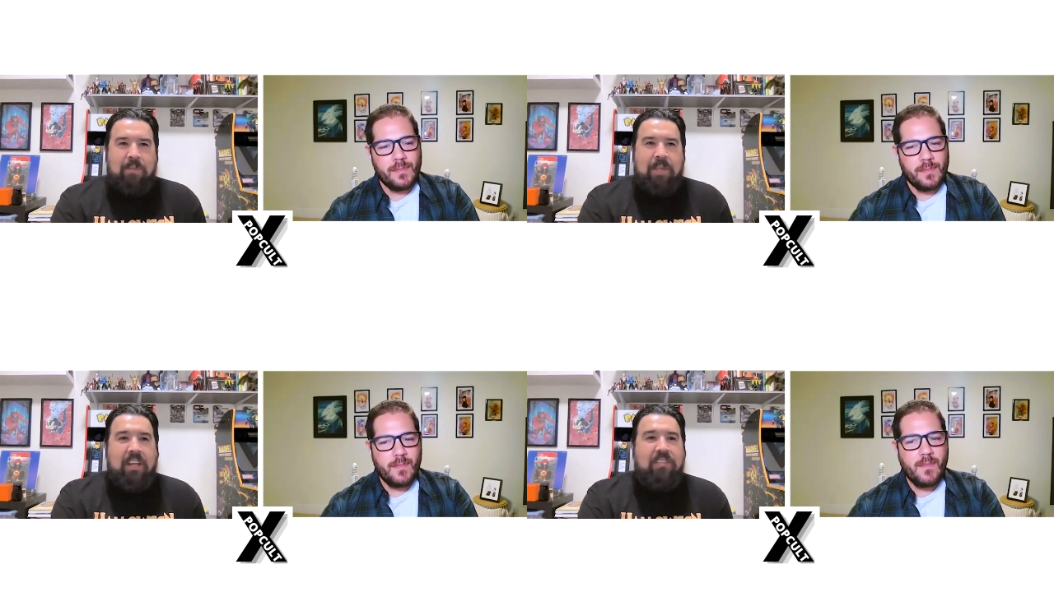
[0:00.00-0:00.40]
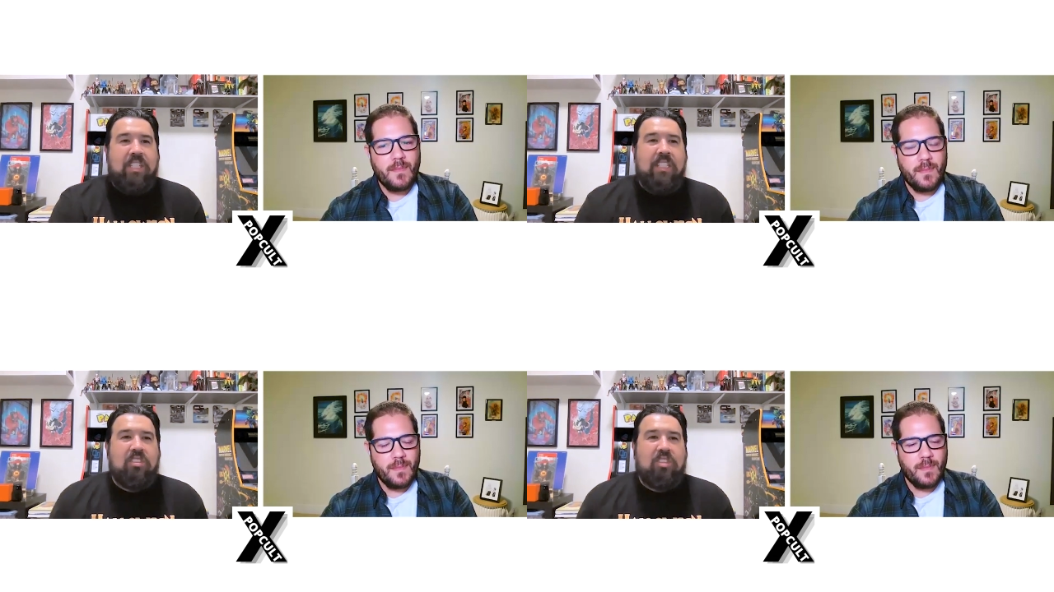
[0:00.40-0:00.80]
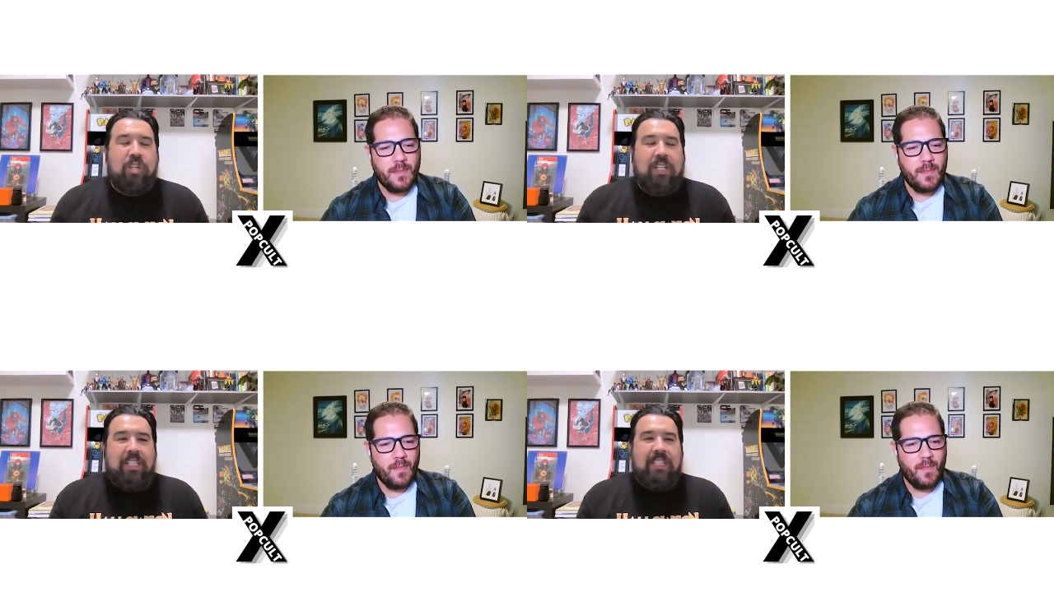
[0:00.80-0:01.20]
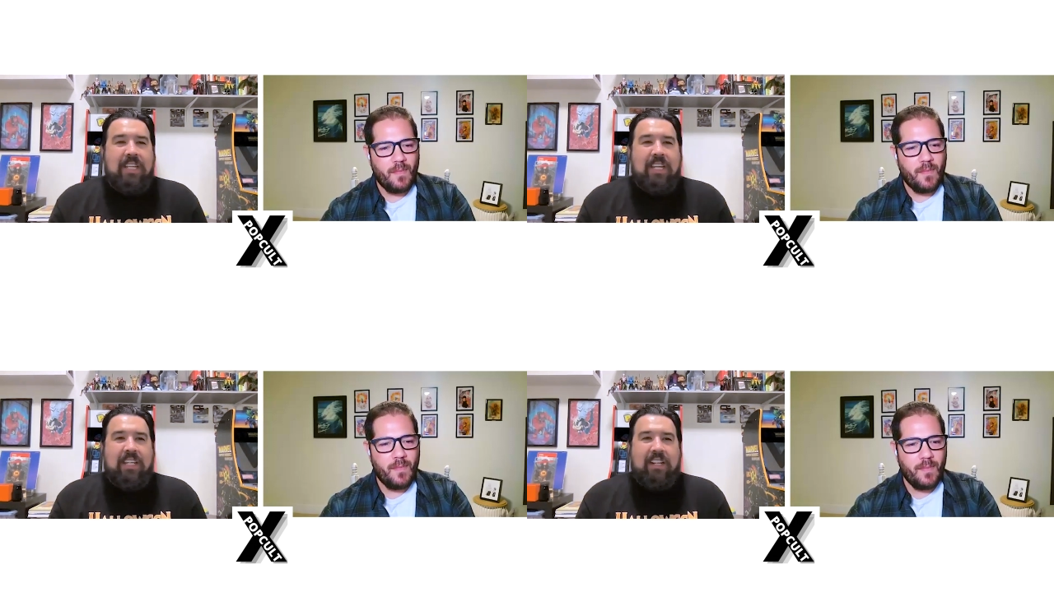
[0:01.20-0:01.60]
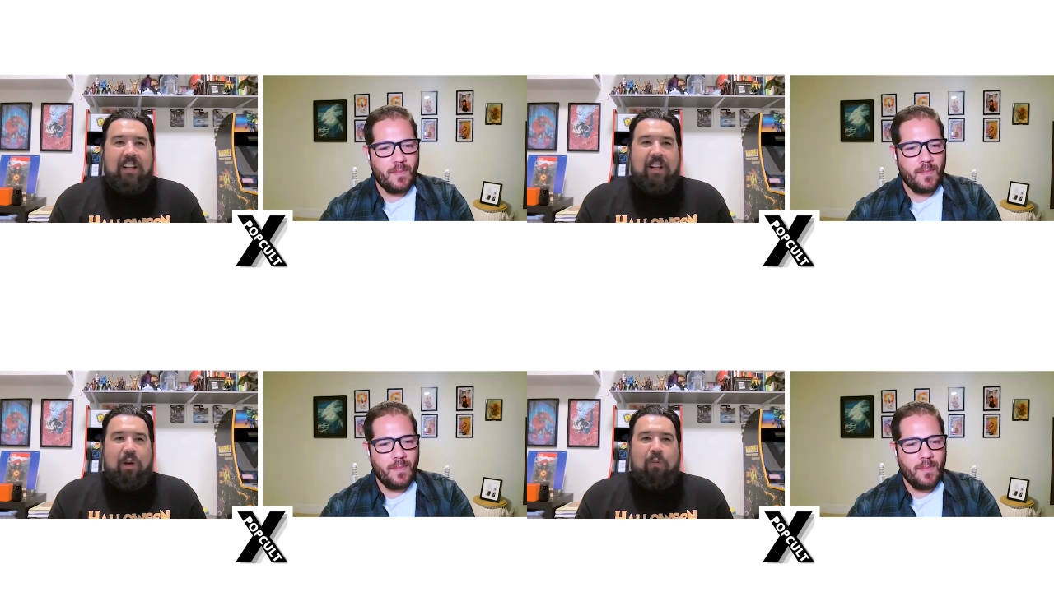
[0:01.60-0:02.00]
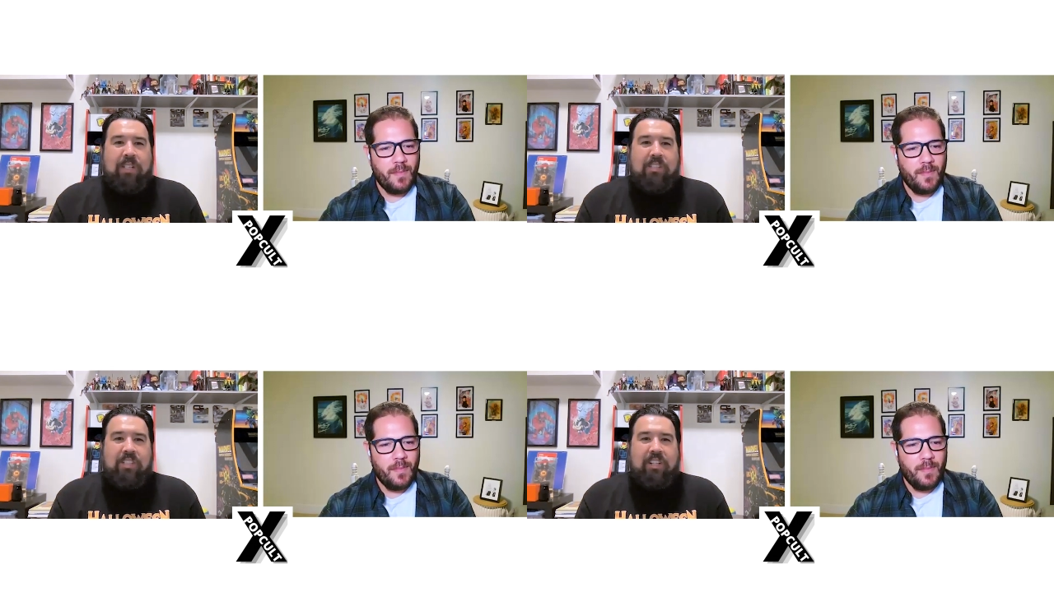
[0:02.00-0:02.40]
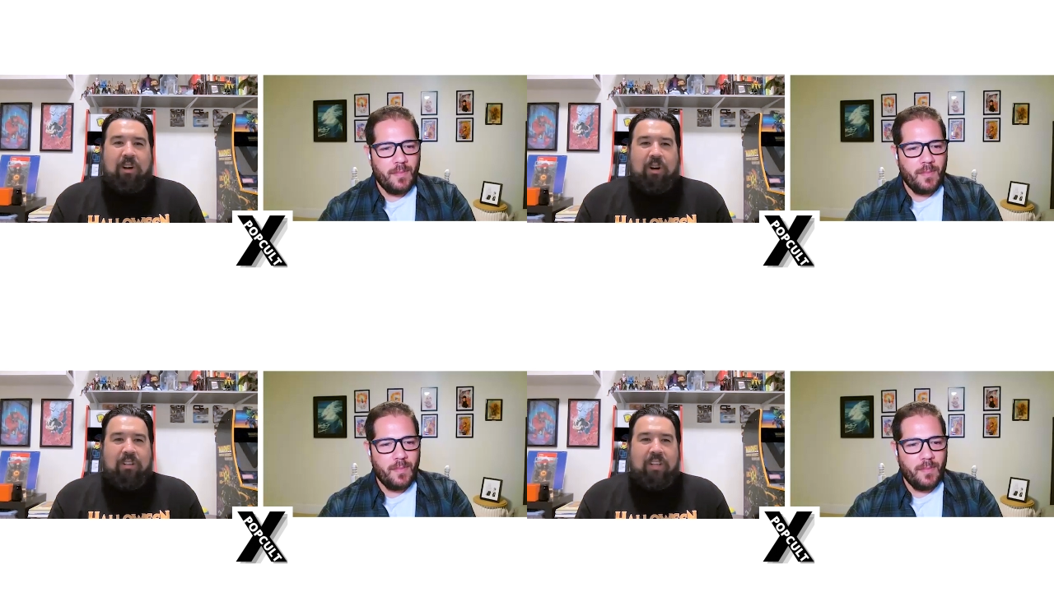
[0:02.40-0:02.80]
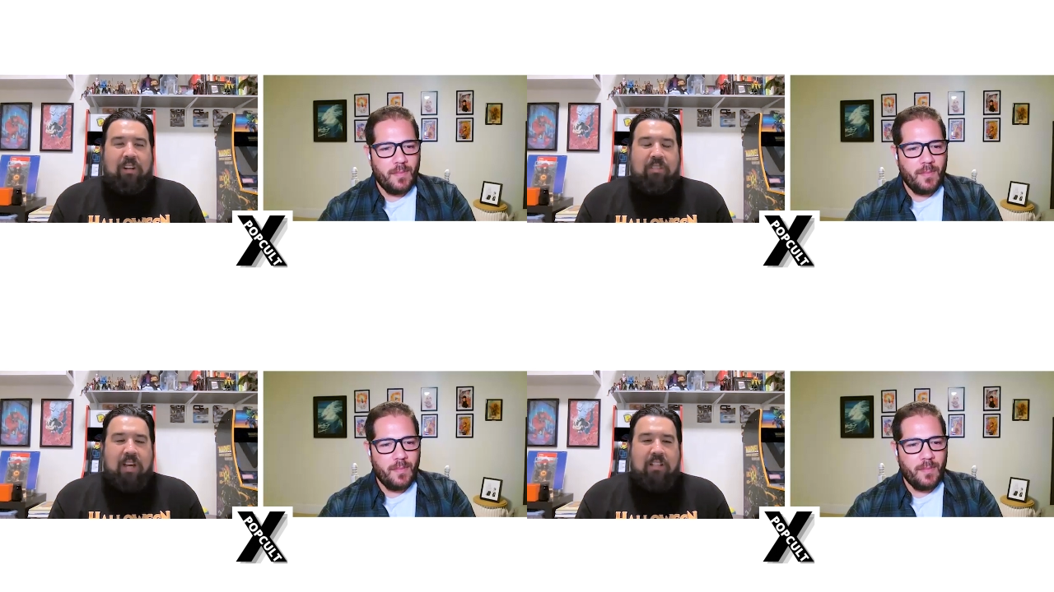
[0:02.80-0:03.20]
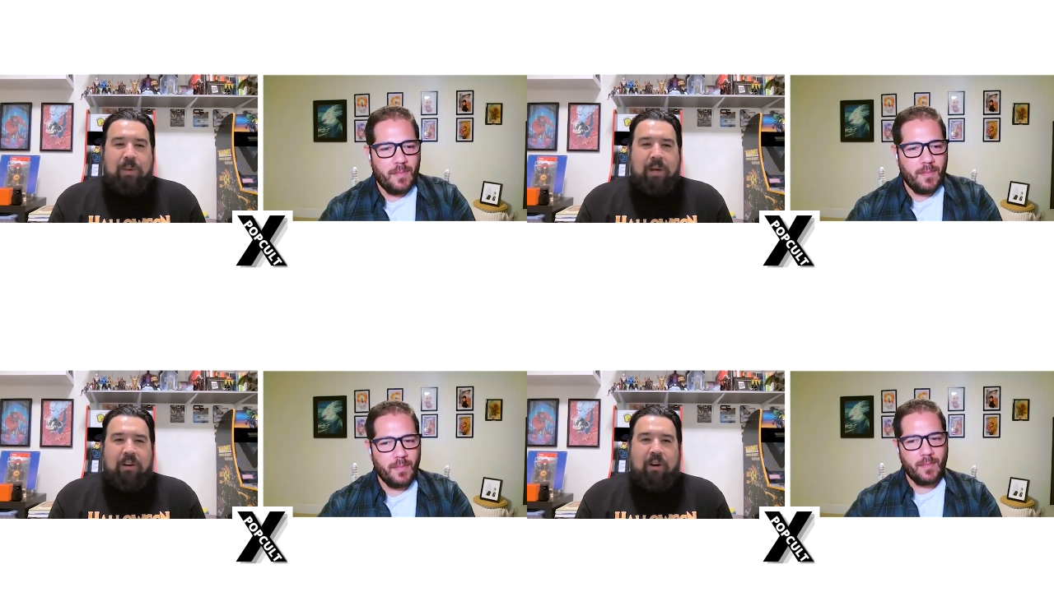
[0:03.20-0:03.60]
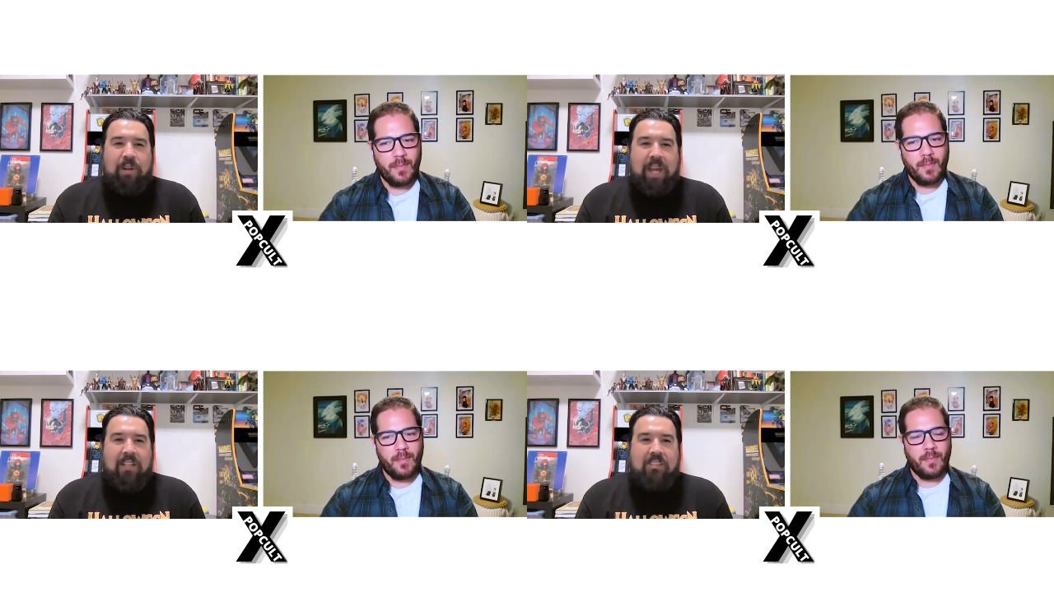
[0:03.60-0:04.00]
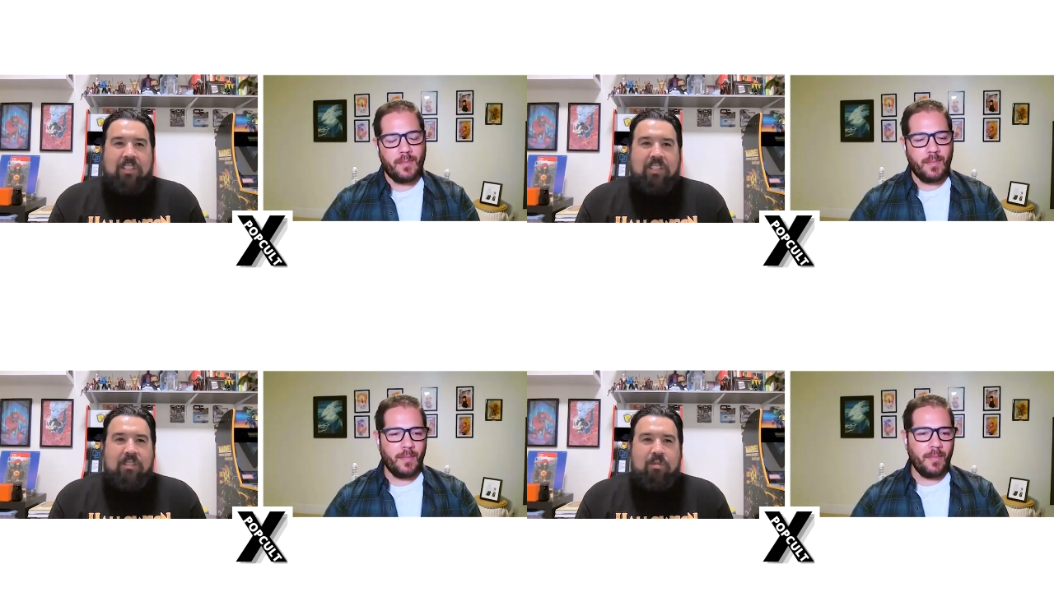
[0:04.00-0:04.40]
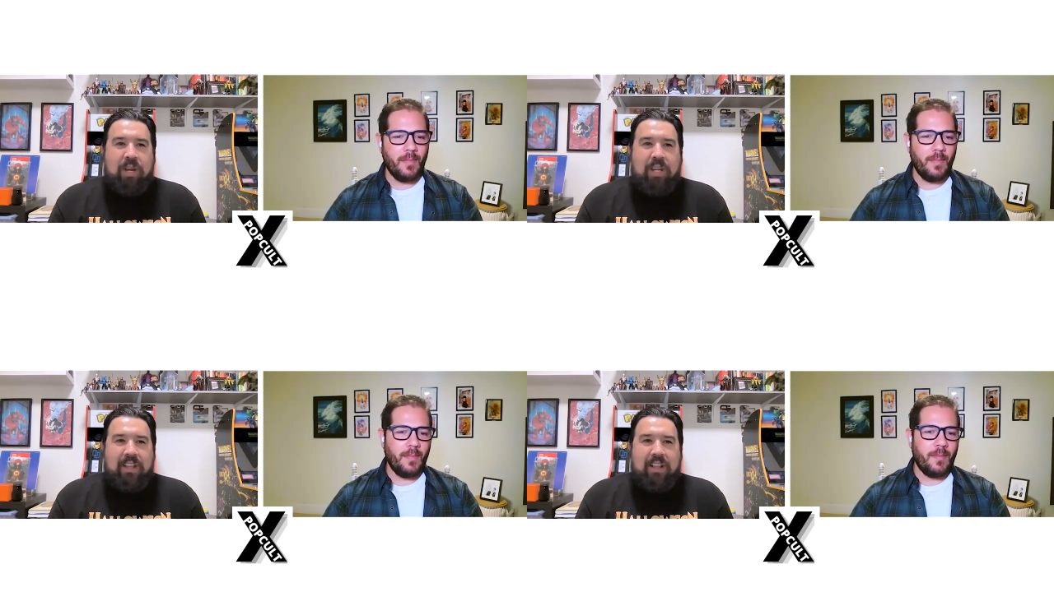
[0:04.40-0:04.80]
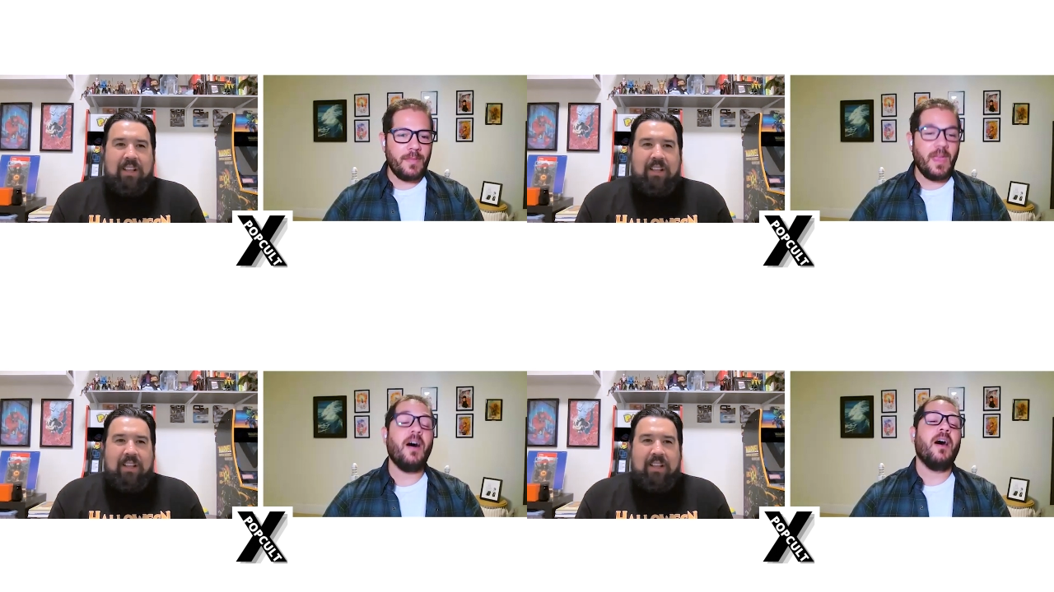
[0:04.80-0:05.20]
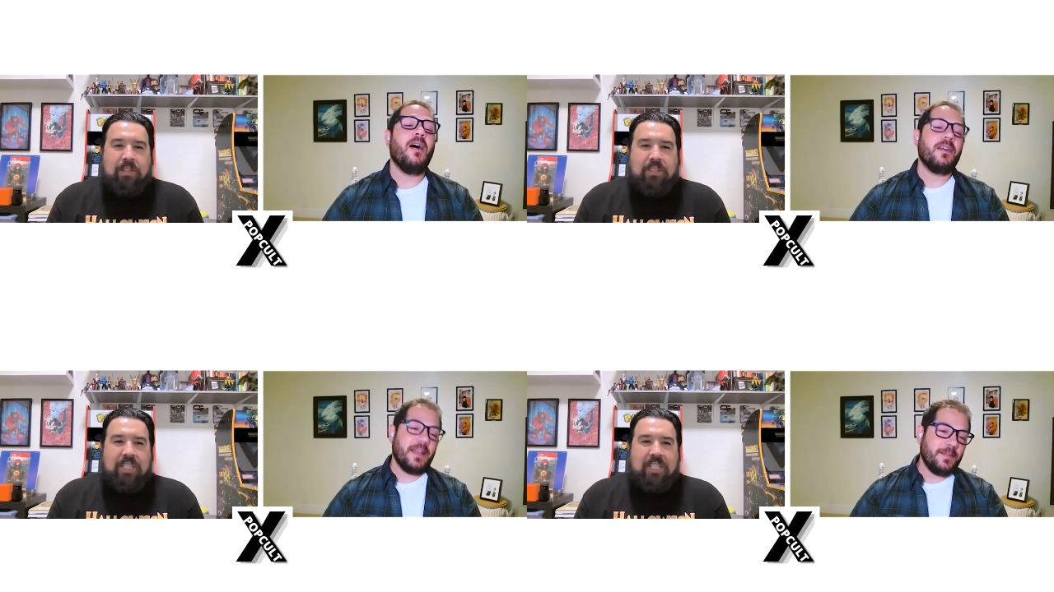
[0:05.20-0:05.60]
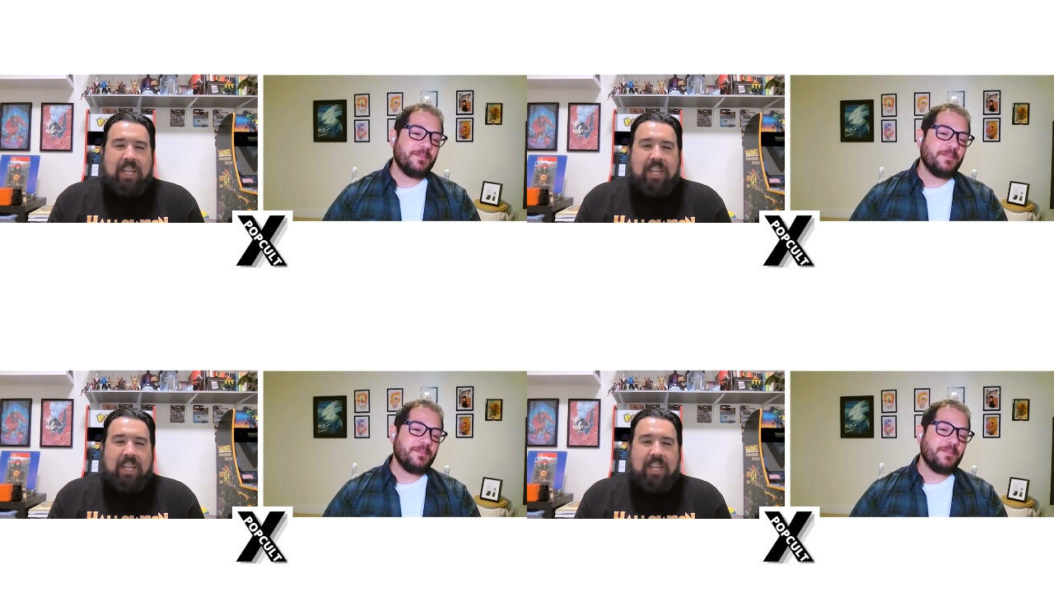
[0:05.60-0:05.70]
Speaker 1: I mean, if she strictly did what she, her you know talks about her own actions, what oh, okay.